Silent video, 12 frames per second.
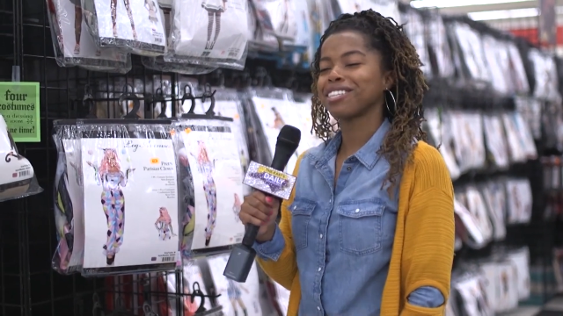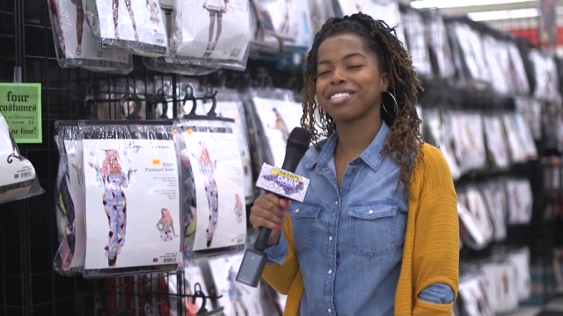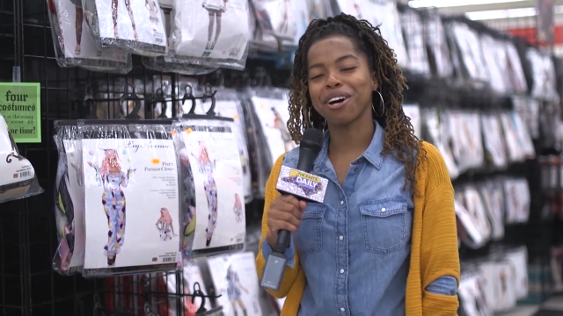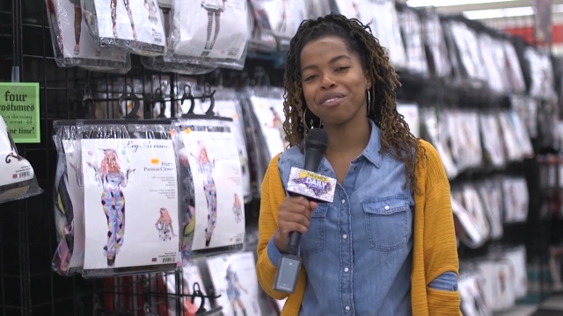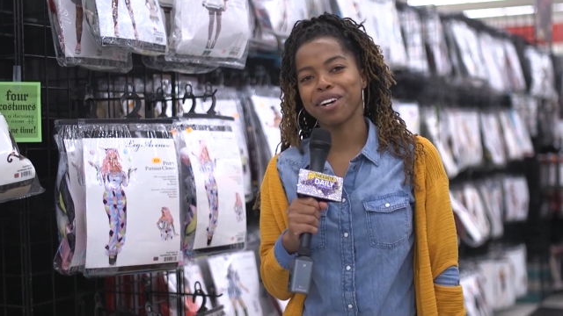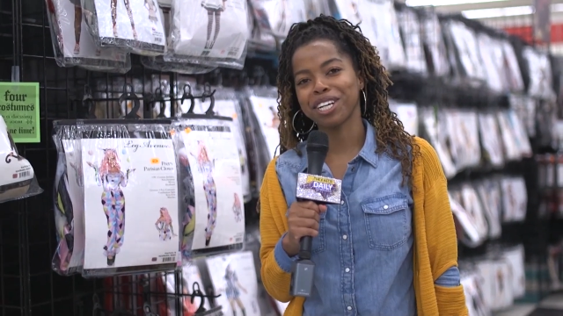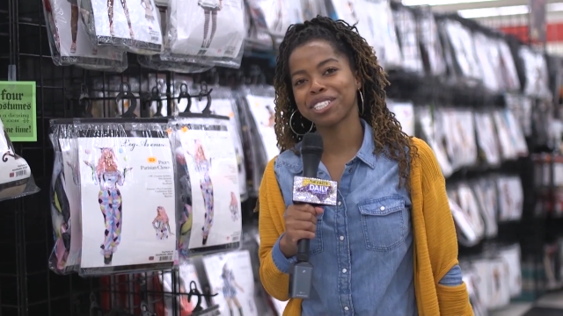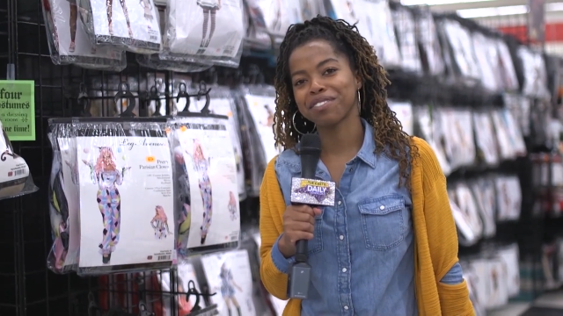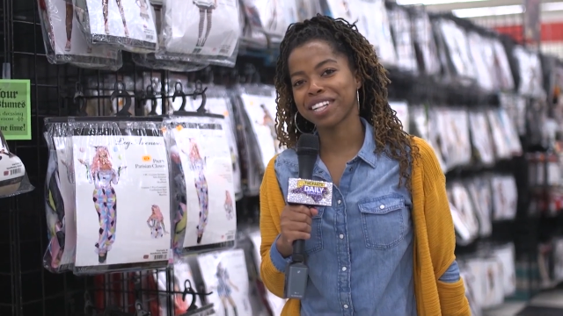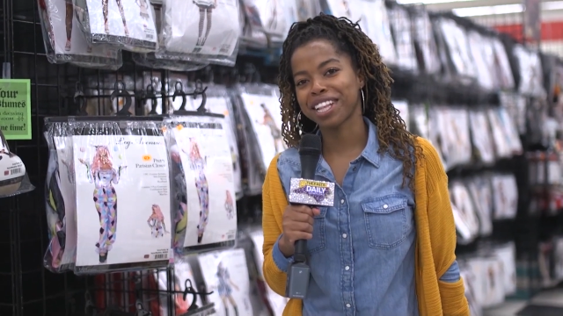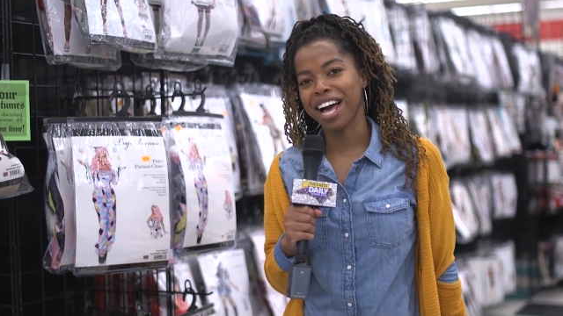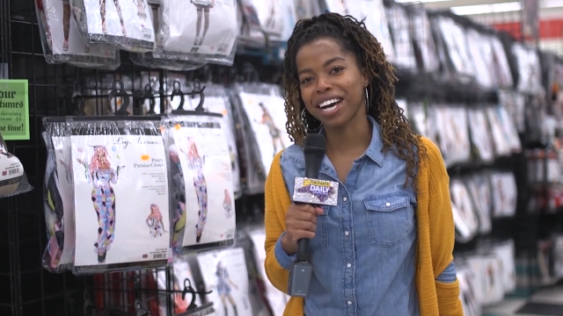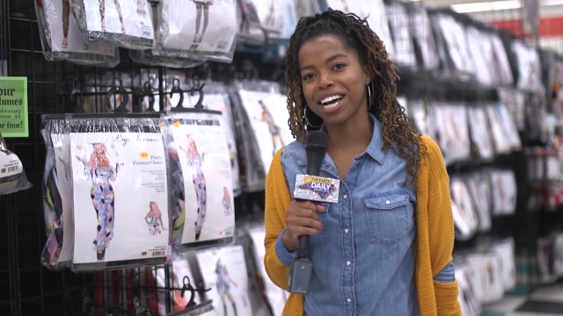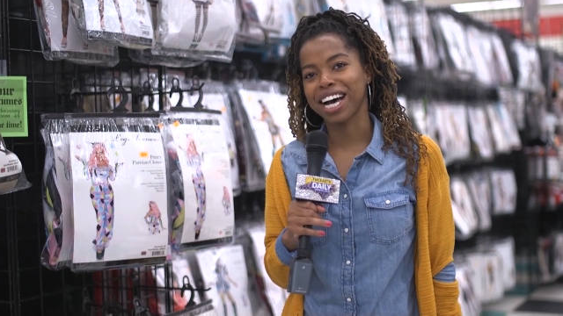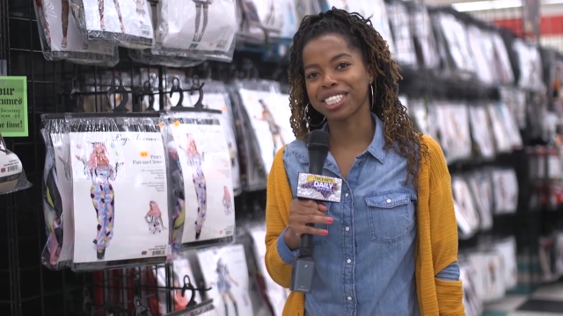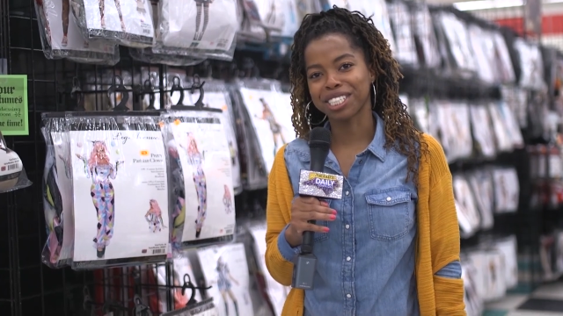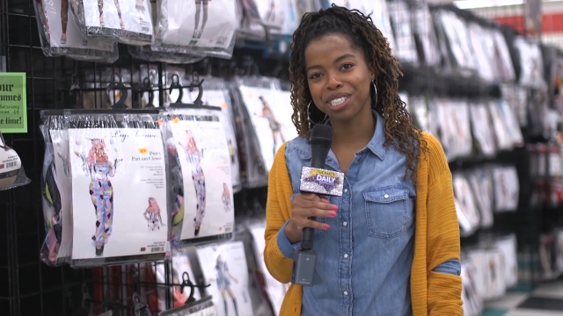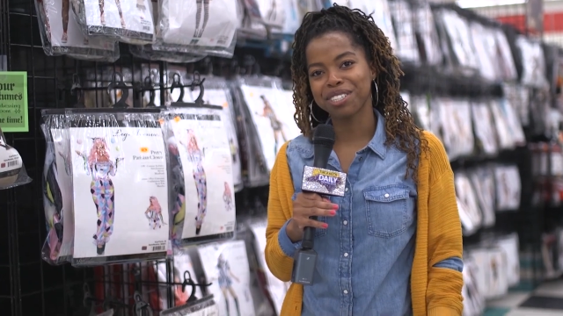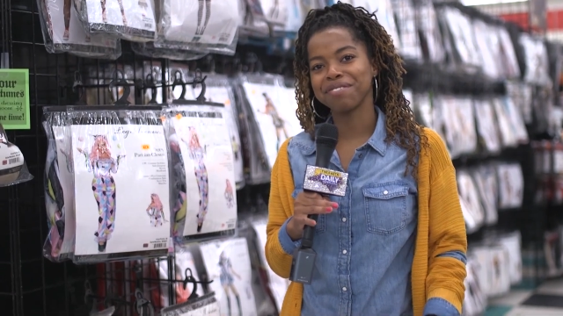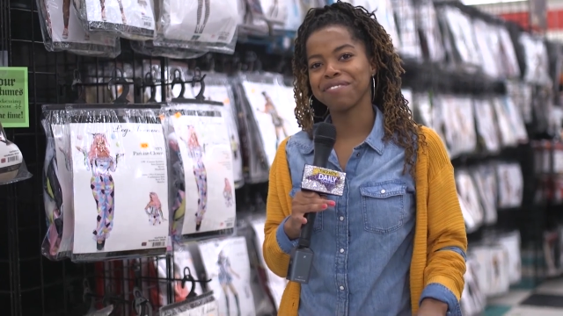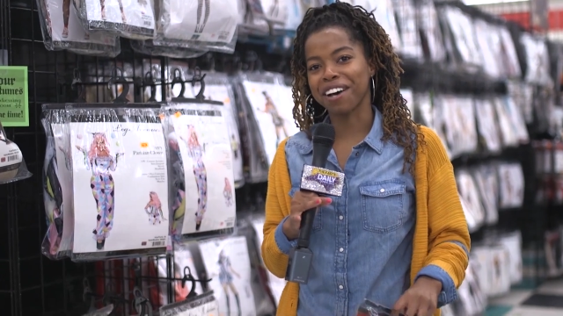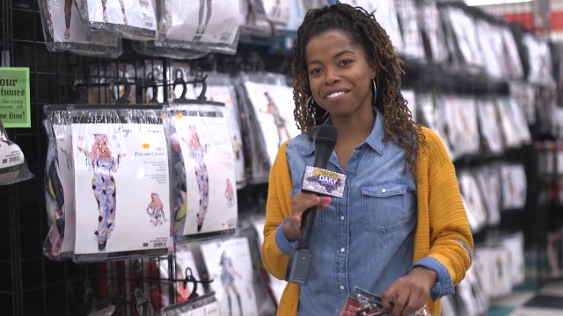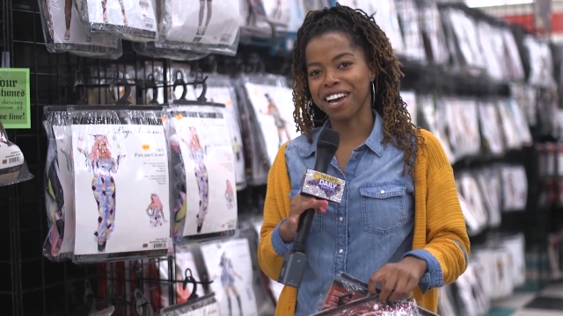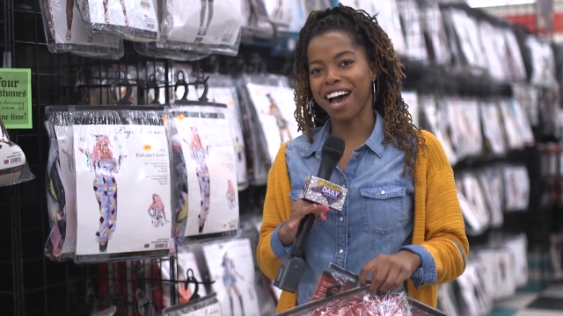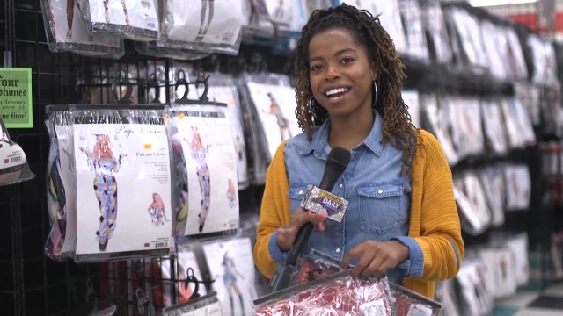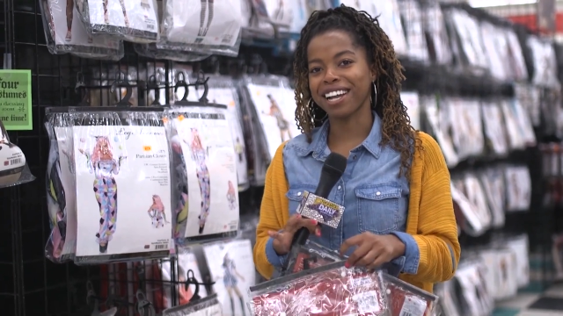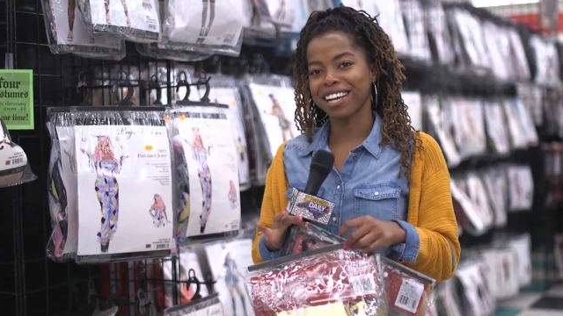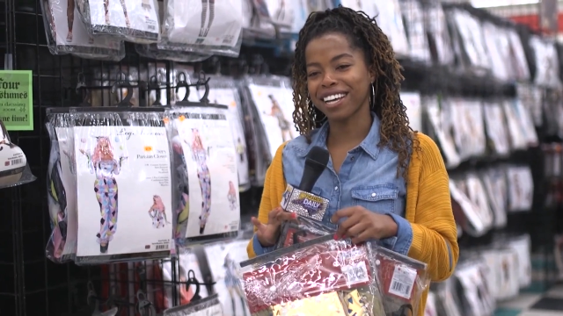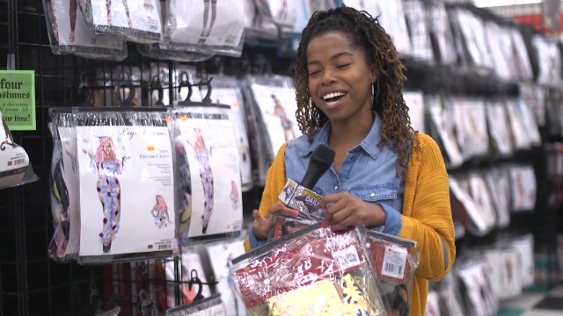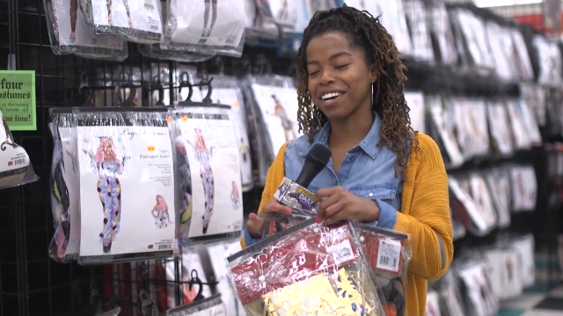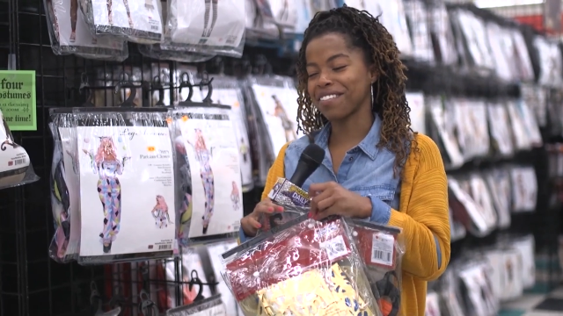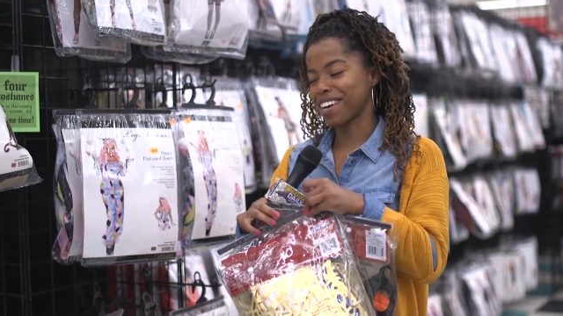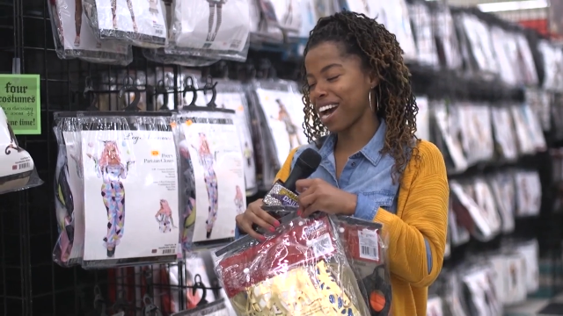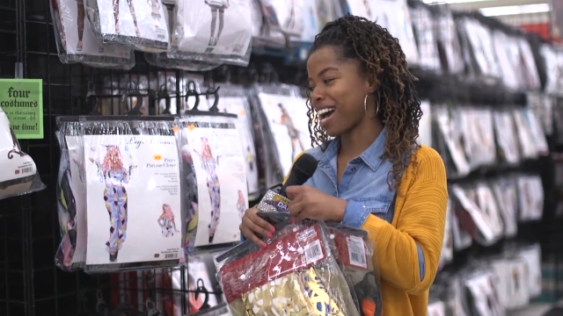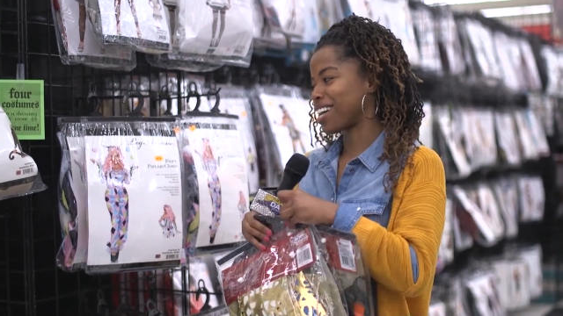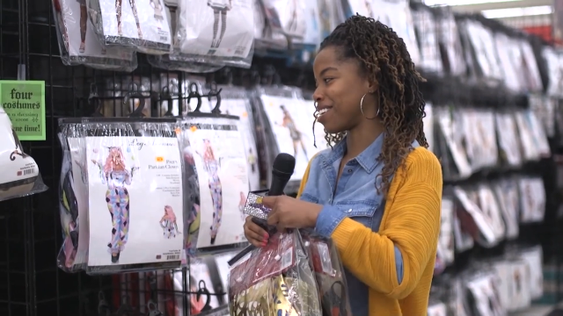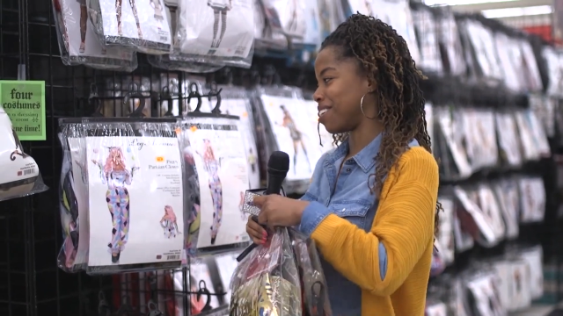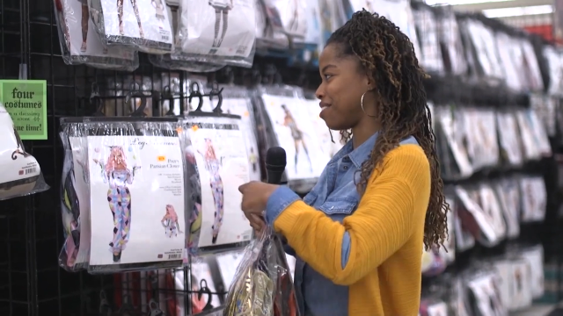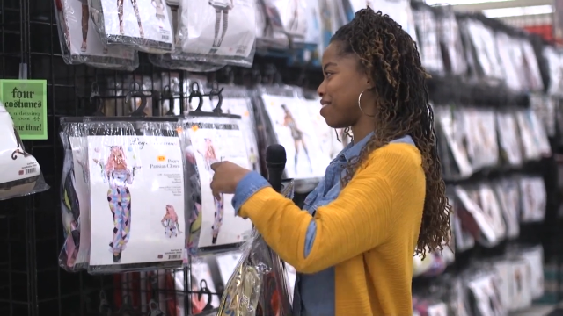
adult version of a clown costume. I've gotta, I've gotta go